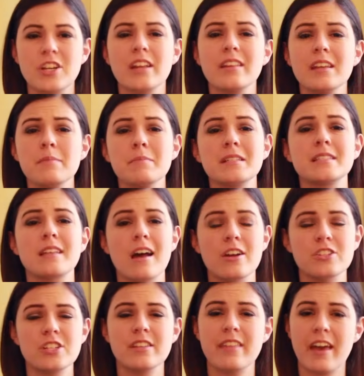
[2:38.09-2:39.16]
gently
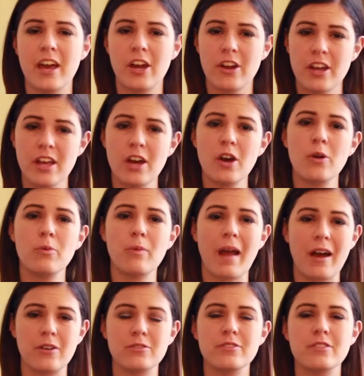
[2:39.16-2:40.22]
massaging the area
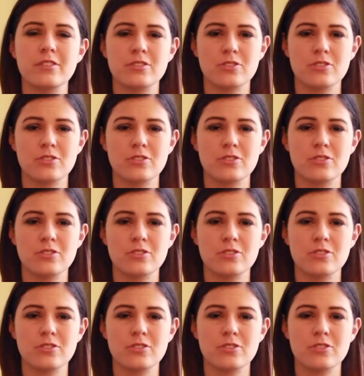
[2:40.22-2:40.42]
around the